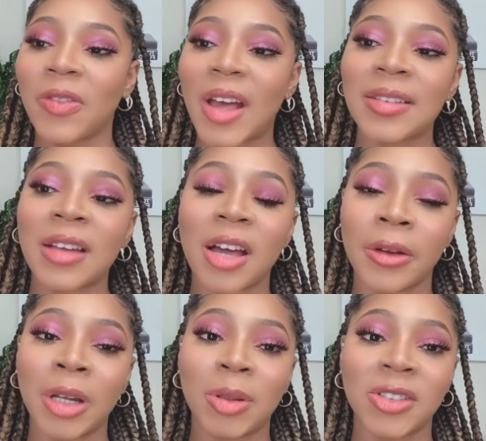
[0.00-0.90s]
that's how
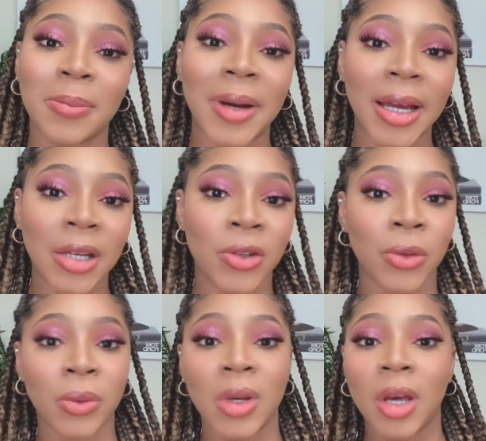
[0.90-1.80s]
they're able to bind
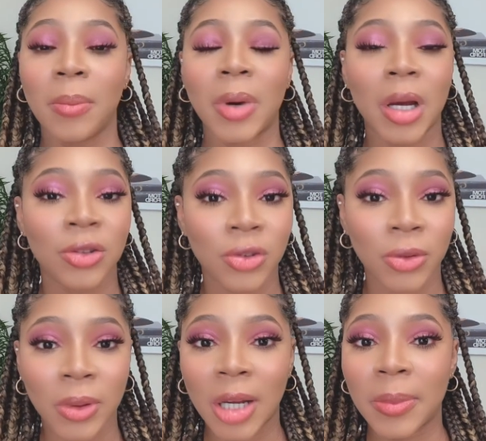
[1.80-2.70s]
you
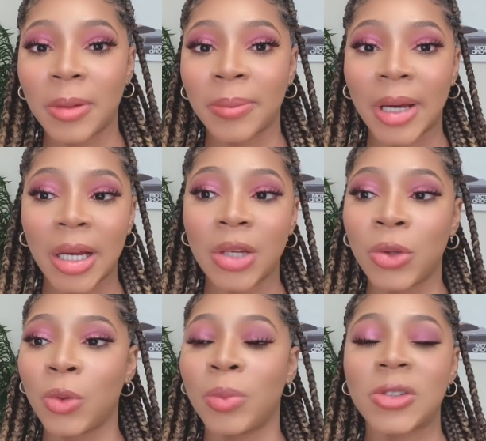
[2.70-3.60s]
up and
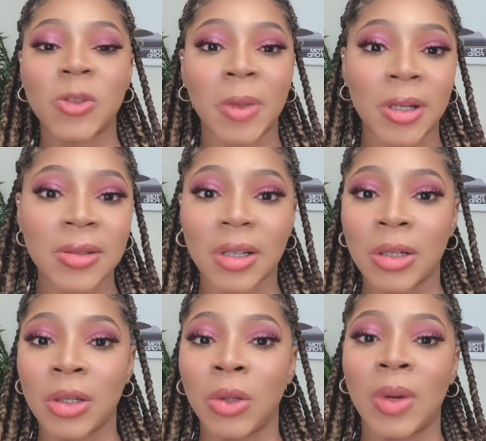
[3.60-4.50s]
bind you, put spells
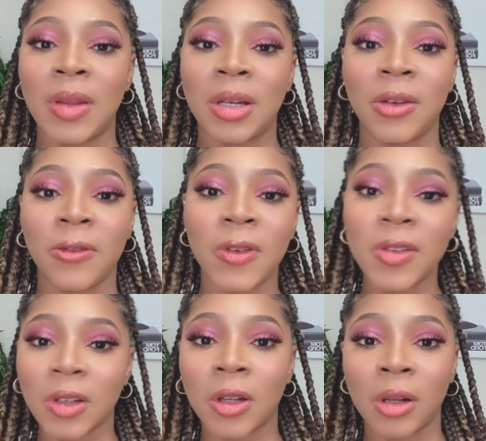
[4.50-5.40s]
on you. And then in the
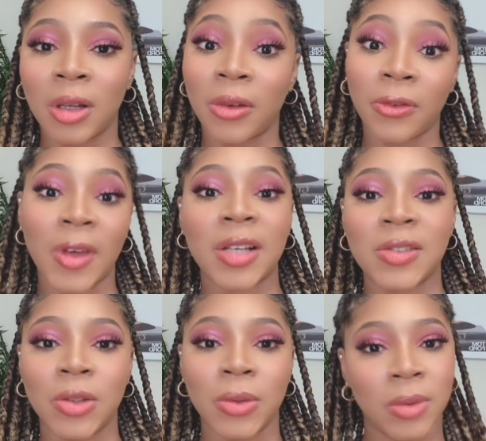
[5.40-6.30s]
physical, it
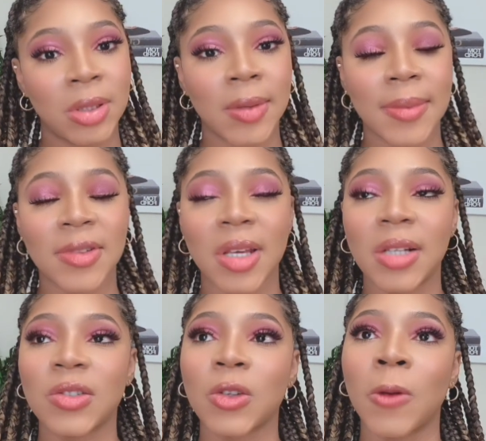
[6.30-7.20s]
affects you. Do you see what I'm
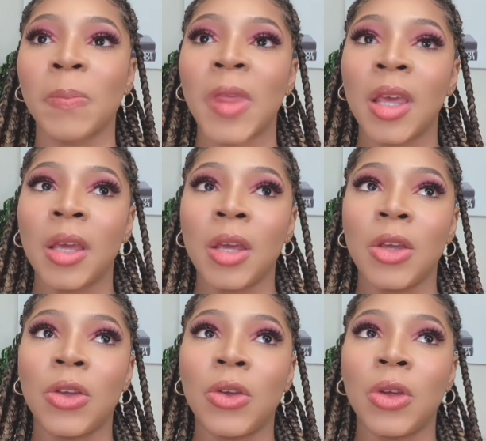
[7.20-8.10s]
saying? So
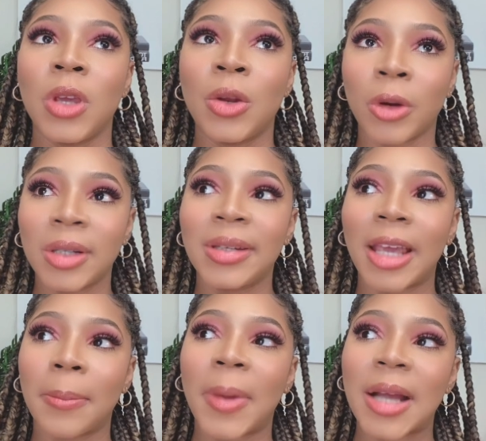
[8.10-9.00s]
in order to
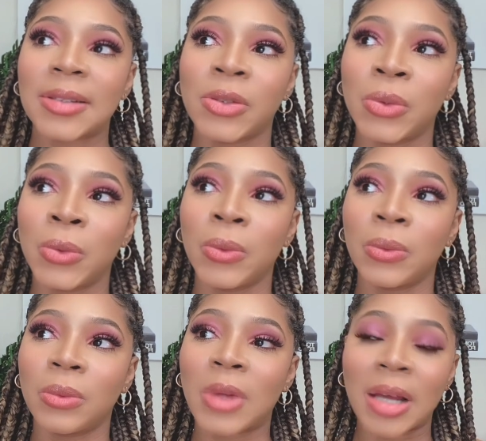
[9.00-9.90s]
get back to
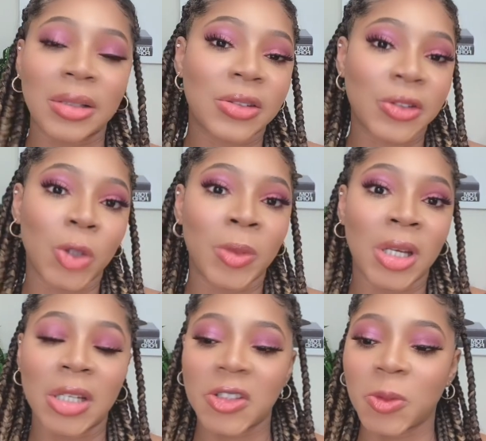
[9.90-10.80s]
that
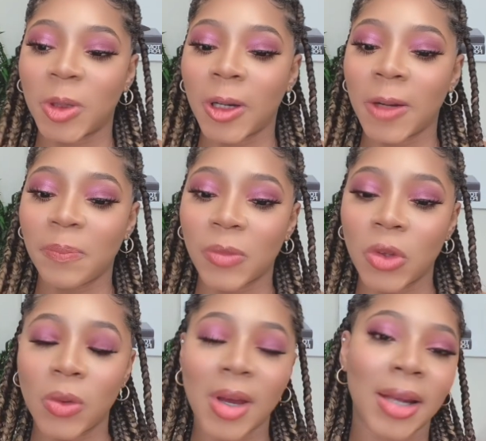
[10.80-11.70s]
discernment in the spirit,
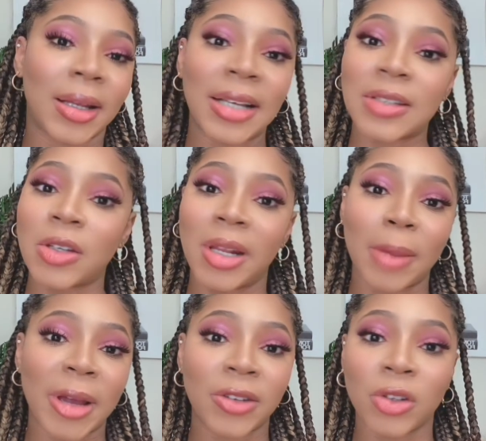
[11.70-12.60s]
you got it. Like I said, you got to
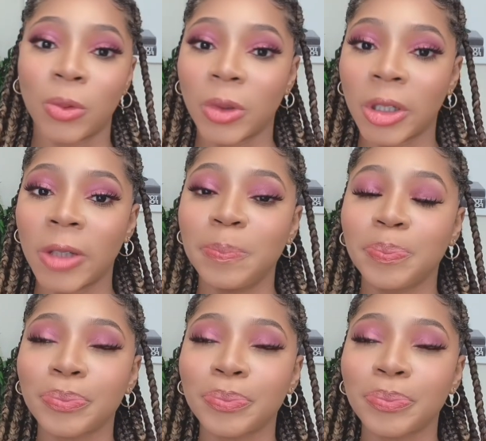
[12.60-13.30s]
get back into the word,